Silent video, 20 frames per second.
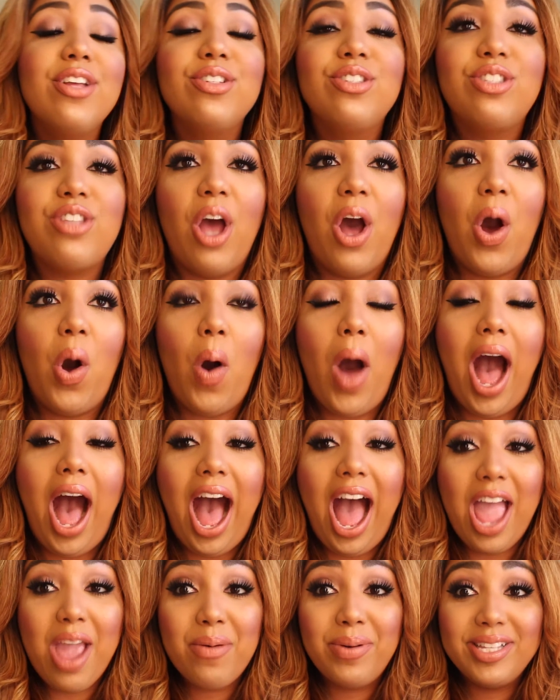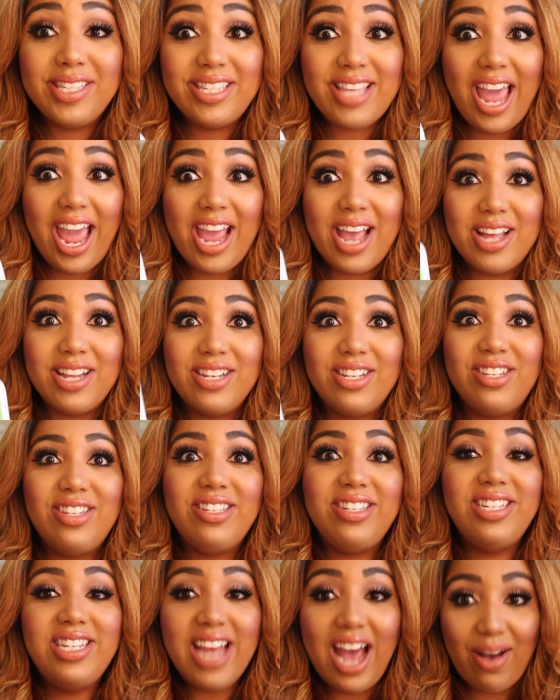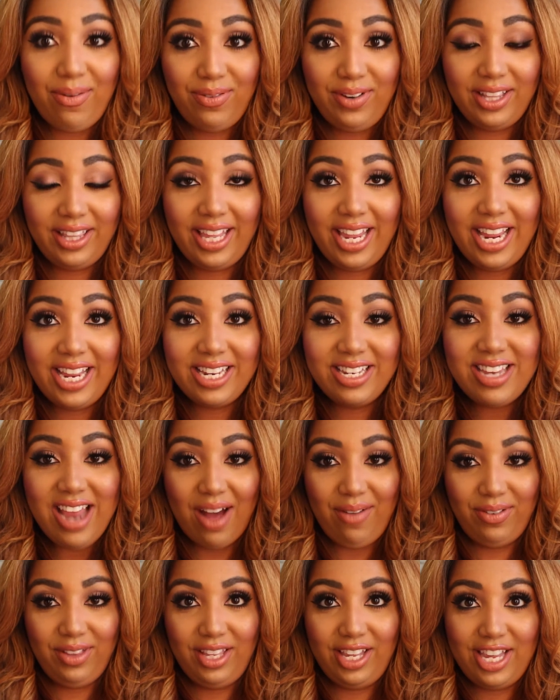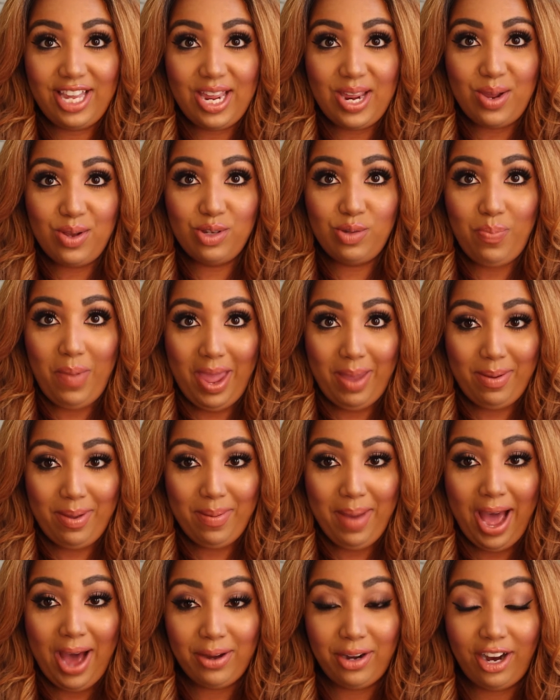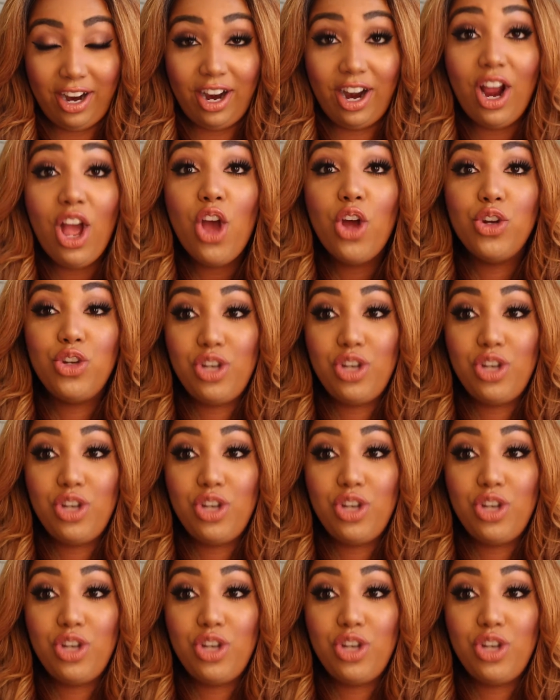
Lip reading: So I would say definitely use baby powder